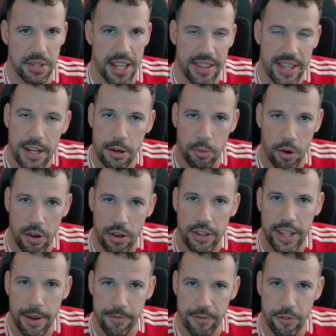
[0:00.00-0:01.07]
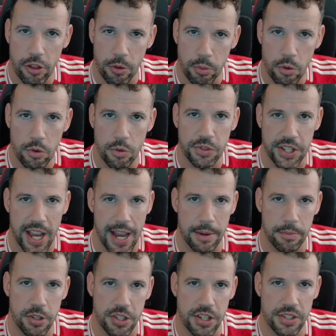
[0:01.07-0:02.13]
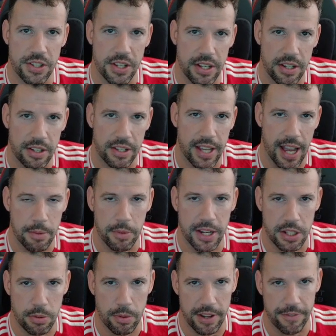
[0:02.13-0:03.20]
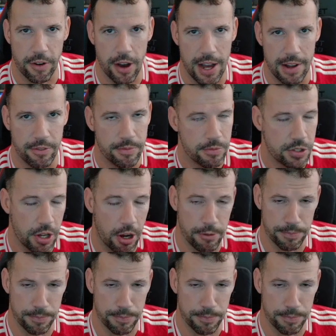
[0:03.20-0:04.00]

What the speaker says: And then you want them for the Wolves game, which is in Game Week 25. So